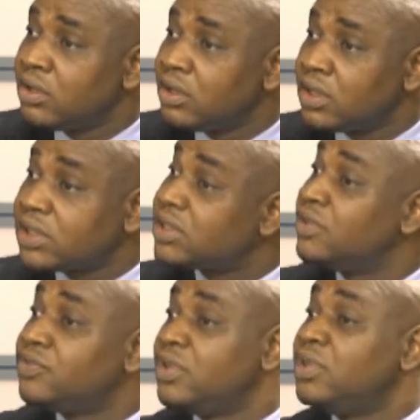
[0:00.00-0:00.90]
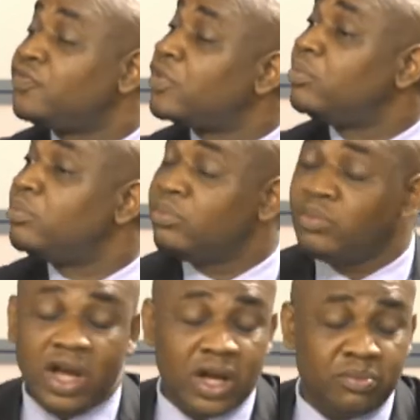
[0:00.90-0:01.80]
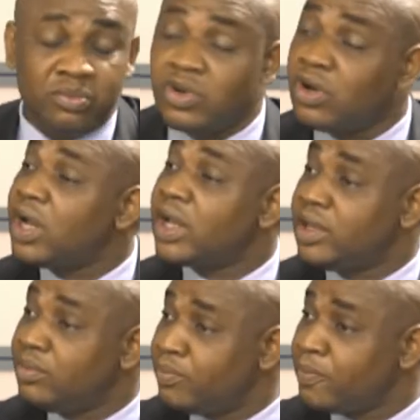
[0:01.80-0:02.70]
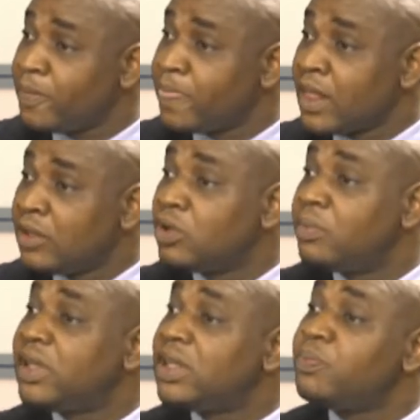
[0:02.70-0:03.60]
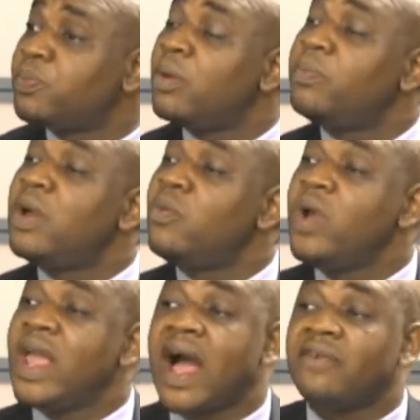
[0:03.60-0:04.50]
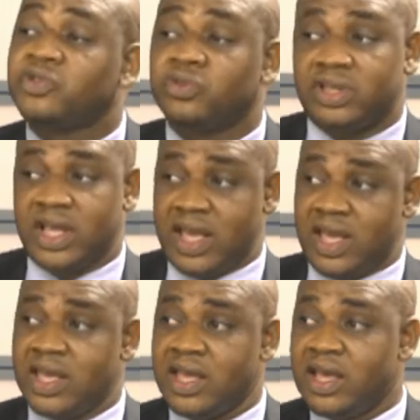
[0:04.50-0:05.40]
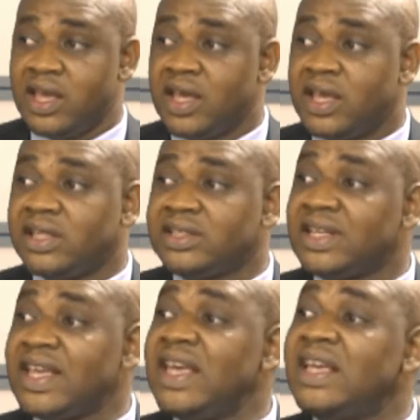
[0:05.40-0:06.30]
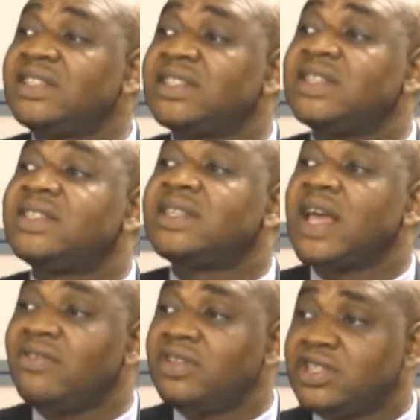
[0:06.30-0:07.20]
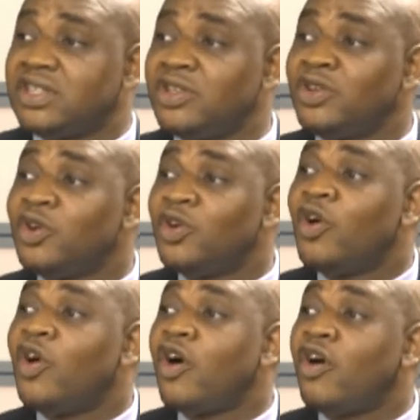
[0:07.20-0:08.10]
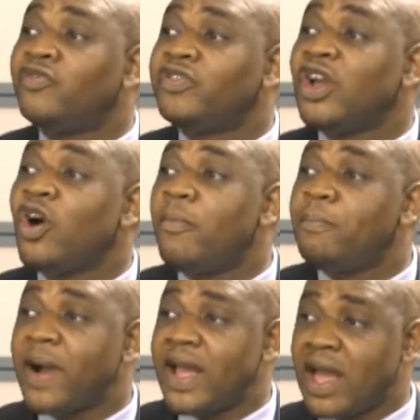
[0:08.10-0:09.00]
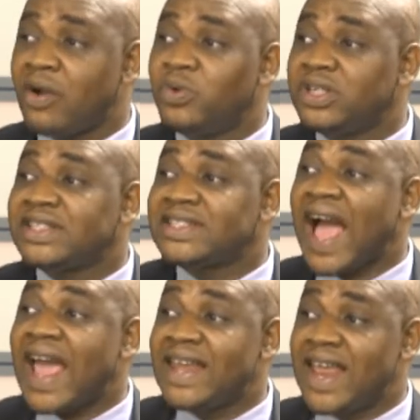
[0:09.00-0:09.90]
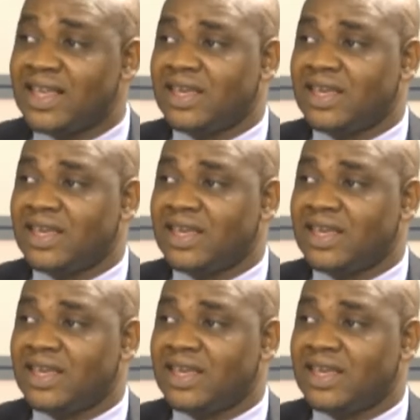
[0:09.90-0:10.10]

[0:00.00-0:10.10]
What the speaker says: That is from Ohakim. So, but the problem we have today is the insincerity of the umpire, which is INEC.